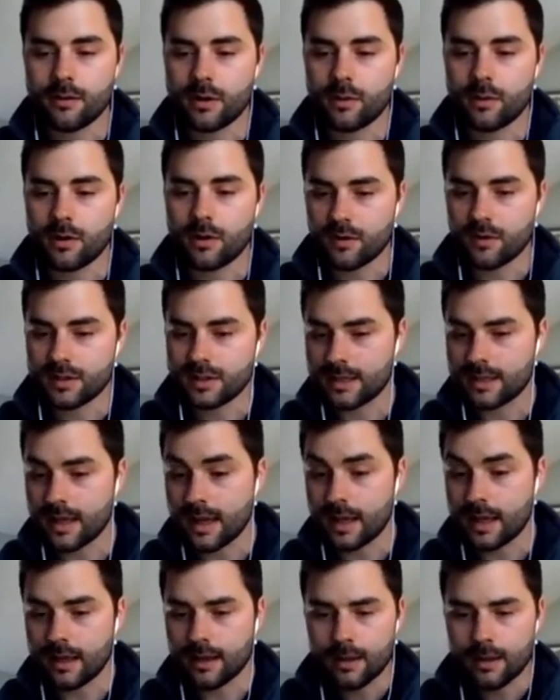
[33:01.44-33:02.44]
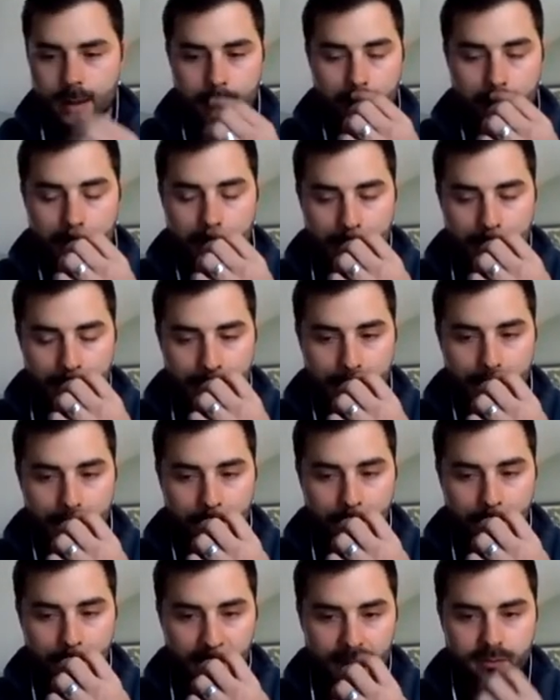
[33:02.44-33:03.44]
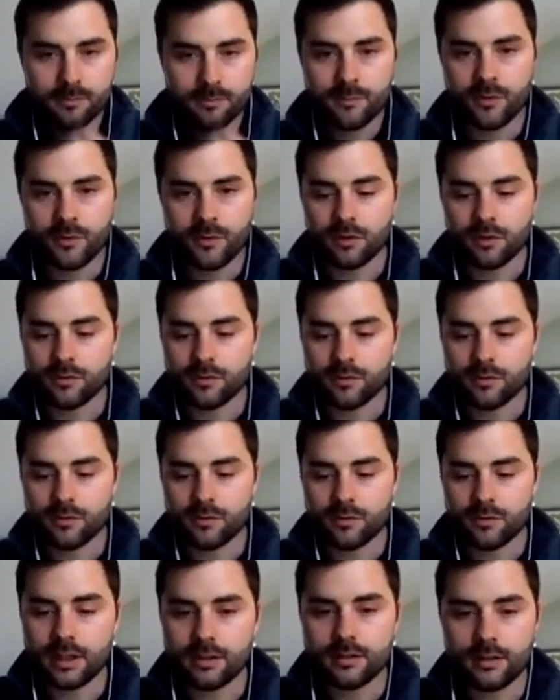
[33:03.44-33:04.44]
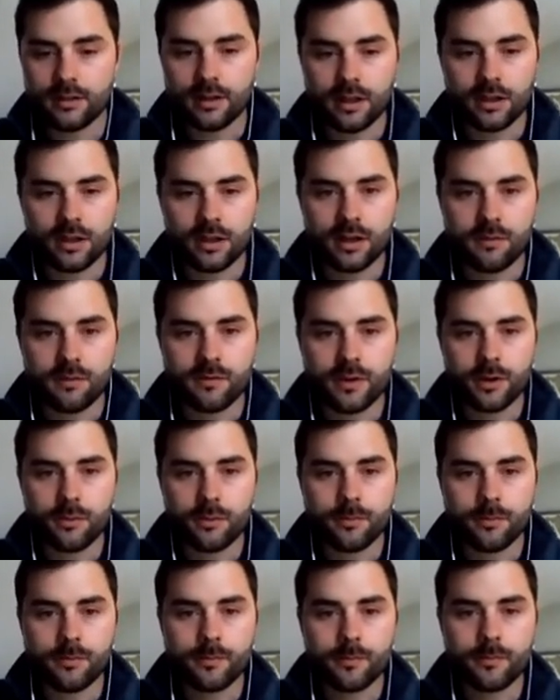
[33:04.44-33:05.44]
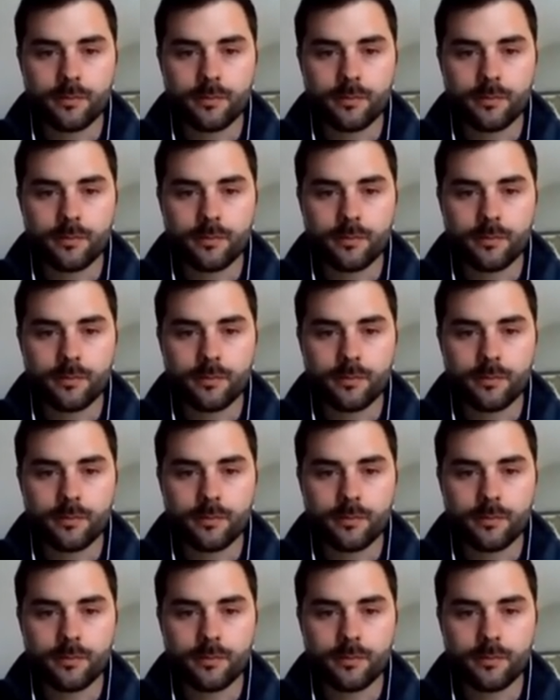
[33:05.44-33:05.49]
that we went over today, but full of a lot of good info.